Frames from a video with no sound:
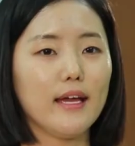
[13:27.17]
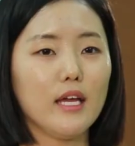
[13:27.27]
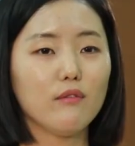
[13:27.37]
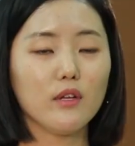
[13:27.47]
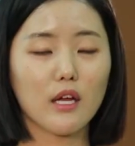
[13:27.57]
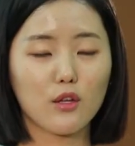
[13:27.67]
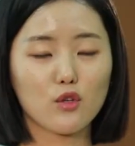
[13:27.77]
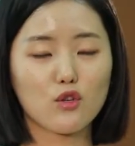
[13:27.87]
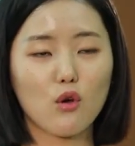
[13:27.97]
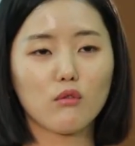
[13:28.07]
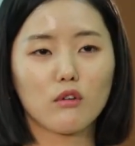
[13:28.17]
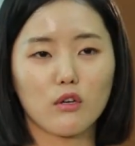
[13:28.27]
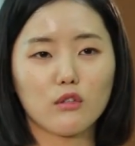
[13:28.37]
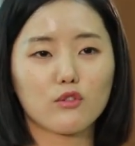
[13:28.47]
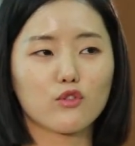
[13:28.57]
Even at the
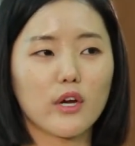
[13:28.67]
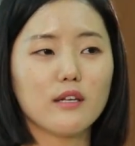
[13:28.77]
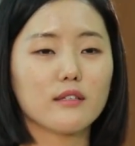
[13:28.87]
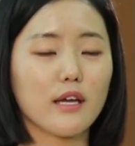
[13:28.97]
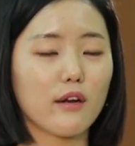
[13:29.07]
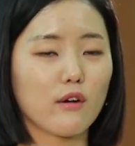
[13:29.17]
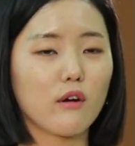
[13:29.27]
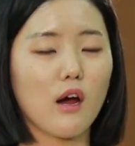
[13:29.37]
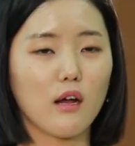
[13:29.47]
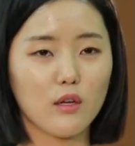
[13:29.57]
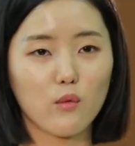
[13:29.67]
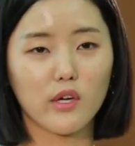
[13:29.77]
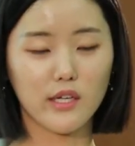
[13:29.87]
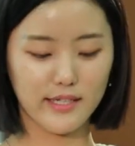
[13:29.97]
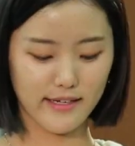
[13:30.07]
so-called trend center
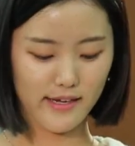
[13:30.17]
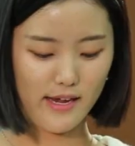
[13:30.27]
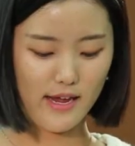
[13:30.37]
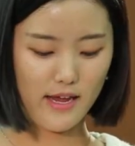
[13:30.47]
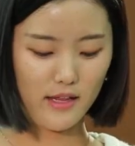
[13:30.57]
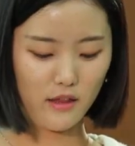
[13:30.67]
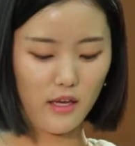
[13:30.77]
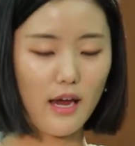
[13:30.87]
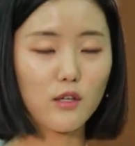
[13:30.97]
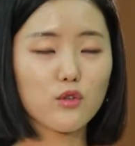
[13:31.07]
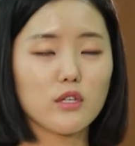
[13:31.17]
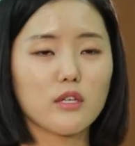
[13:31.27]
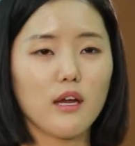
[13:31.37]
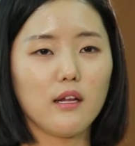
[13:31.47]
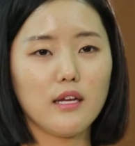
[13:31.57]
Hollywood, the actress
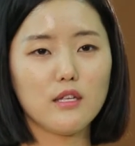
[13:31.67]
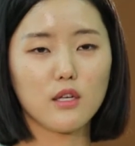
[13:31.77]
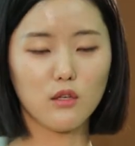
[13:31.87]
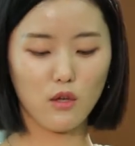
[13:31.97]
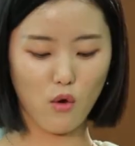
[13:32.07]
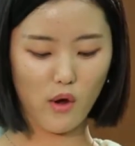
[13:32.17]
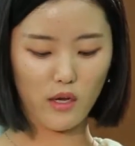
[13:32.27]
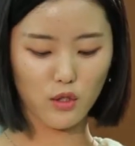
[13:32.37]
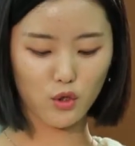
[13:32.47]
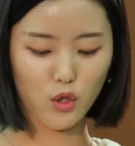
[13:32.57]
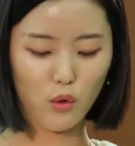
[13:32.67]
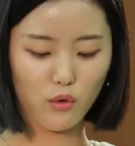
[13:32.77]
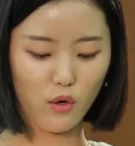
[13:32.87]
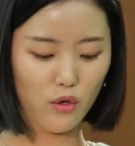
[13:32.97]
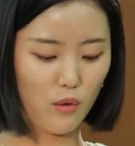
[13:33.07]
Lindsay Lohan showed
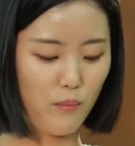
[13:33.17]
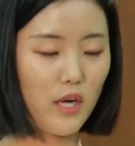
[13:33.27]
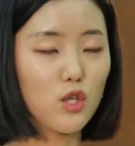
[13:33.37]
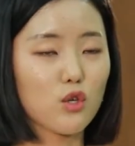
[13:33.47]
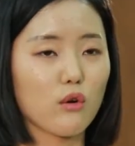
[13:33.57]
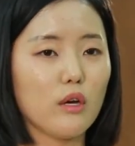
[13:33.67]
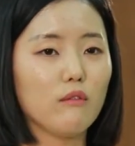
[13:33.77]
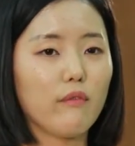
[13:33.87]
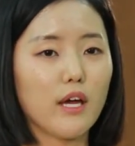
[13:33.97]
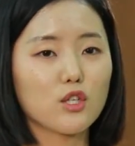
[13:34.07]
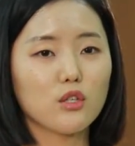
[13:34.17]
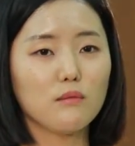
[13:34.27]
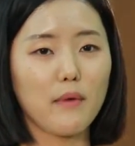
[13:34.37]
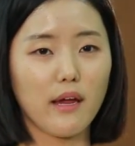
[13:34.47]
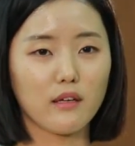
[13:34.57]
on the picture in
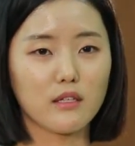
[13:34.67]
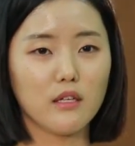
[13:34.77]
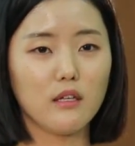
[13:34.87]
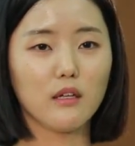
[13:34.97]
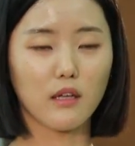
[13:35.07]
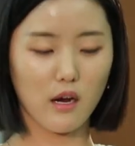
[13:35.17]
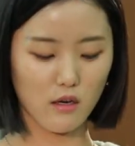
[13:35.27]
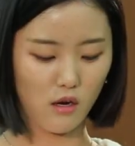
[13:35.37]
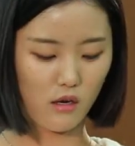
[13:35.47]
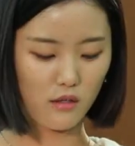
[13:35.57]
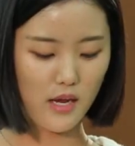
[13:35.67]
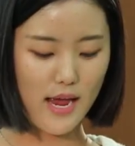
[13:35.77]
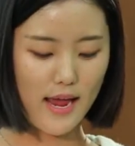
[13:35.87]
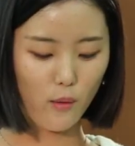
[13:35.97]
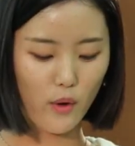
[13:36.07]
fashion magazine Nylon
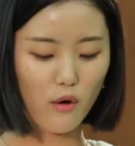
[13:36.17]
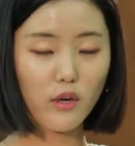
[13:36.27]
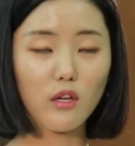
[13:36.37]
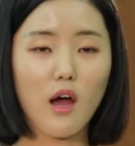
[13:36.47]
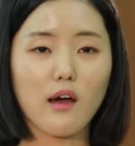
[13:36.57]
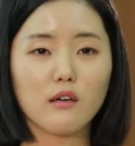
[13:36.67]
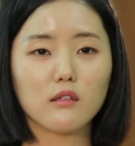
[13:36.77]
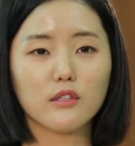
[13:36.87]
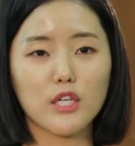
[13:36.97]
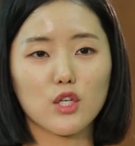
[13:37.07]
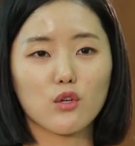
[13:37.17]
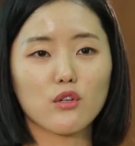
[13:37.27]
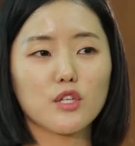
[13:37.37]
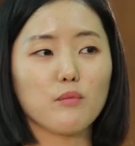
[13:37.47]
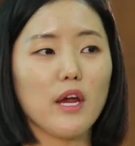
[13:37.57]
wearing the Hangul
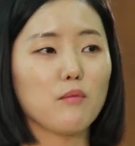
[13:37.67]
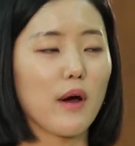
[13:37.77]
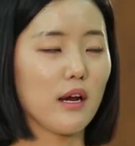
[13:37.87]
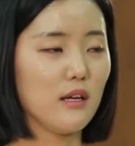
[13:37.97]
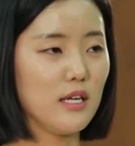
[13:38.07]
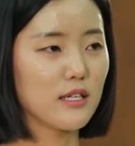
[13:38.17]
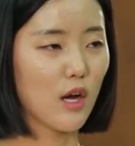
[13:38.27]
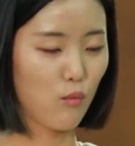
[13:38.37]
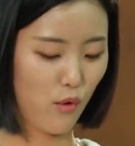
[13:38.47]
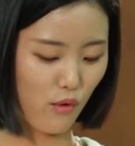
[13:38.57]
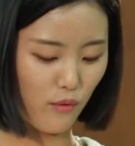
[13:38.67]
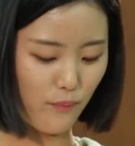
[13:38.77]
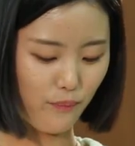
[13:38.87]
t-shirts made by Lee Sang-bong.